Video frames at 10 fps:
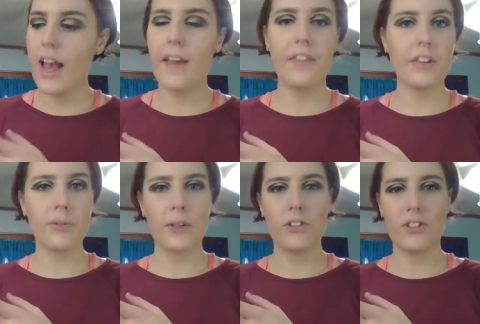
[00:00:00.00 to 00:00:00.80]
And this
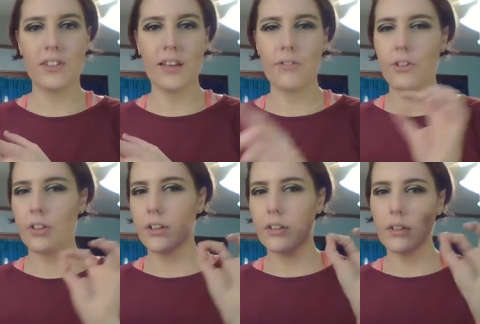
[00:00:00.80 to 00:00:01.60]
one just gives
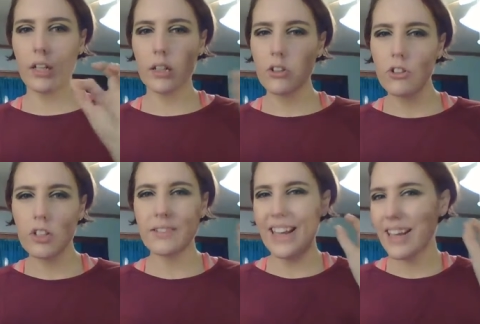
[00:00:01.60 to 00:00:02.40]
your
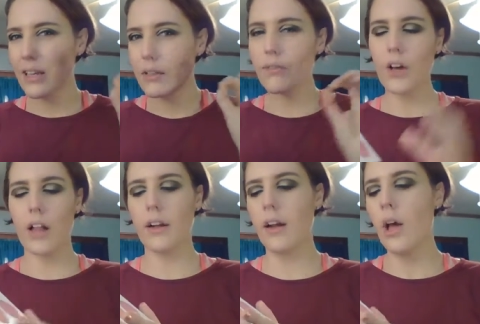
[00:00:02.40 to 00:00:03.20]
cheeks a hint of
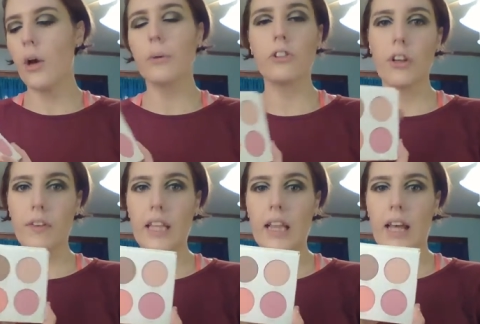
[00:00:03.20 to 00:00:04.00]
color, which I
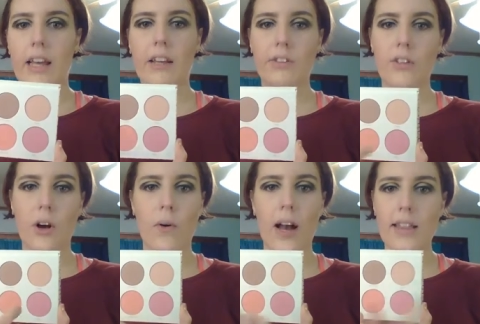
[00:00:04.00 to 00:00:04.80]
really like.
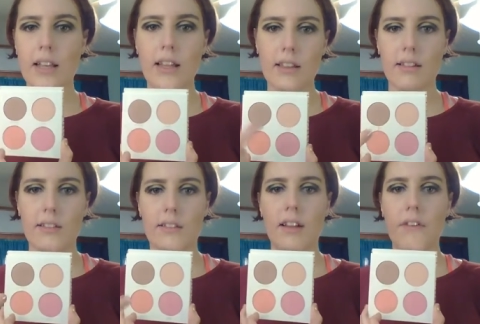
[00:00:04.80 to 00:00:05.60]
So I think this
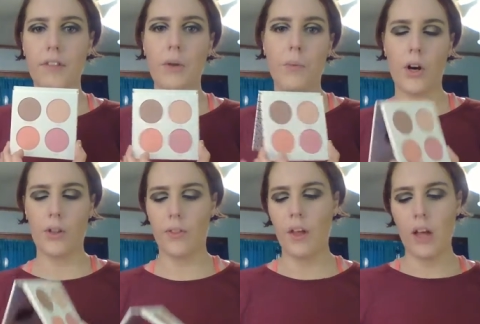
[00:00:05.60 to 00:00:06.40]
is definitely
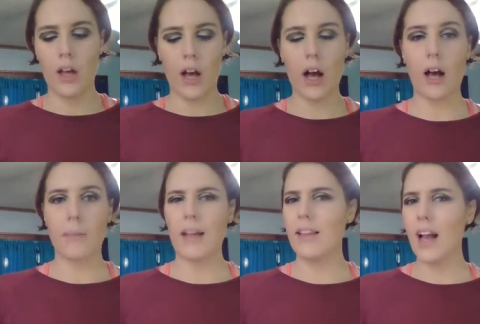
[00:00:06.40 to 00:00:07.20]
worth.
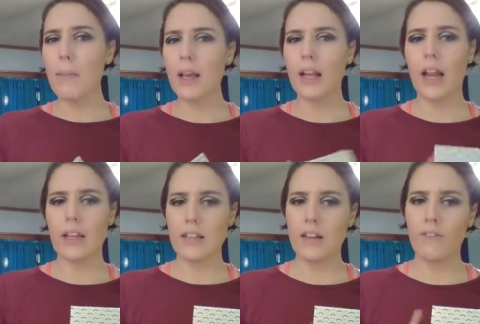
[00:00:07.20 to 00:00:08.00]
I think I paid
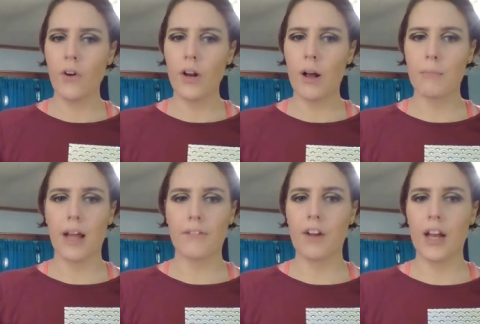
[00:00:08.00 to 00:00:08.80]
$18 for it on
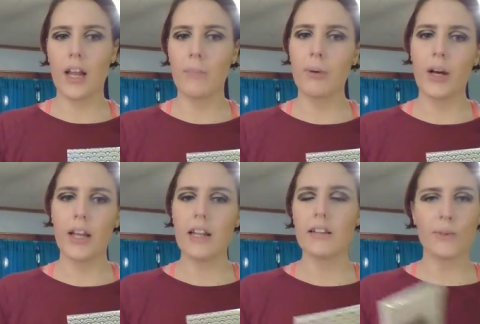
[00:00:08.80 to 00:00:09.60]
Black Friday,
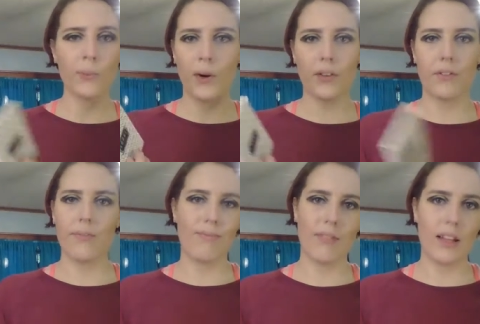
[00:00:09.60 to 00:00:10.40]
but it's worth
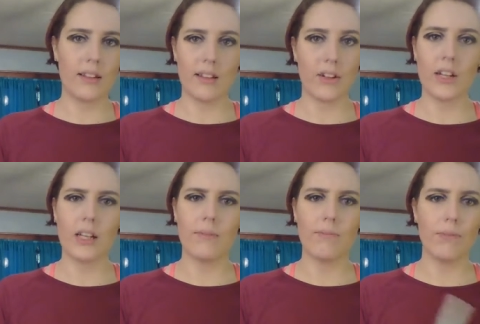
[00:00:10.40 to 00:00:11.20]
like the $30.